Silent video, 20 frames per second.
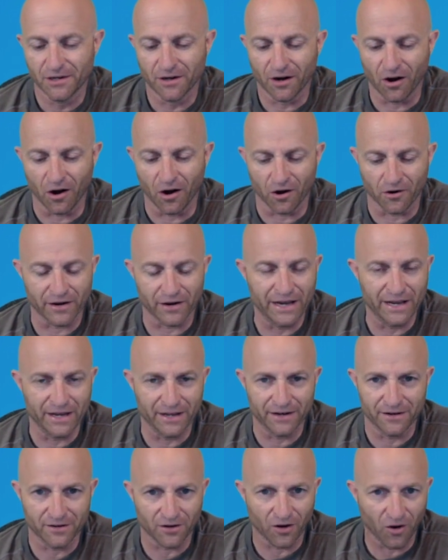are
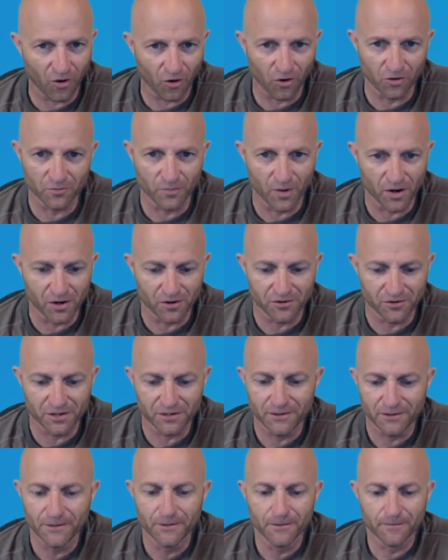in hold mode.
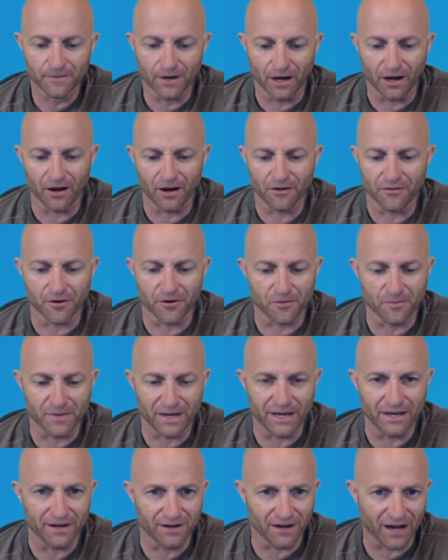They're
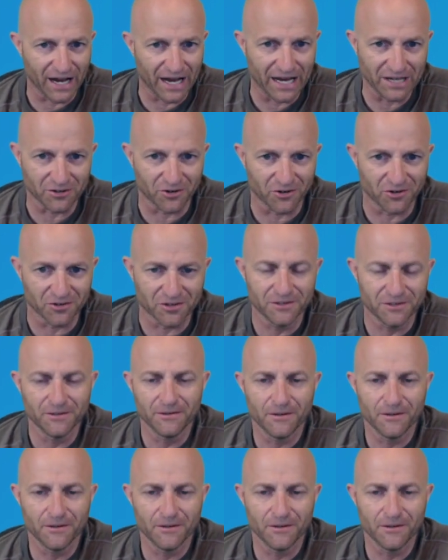being hodled.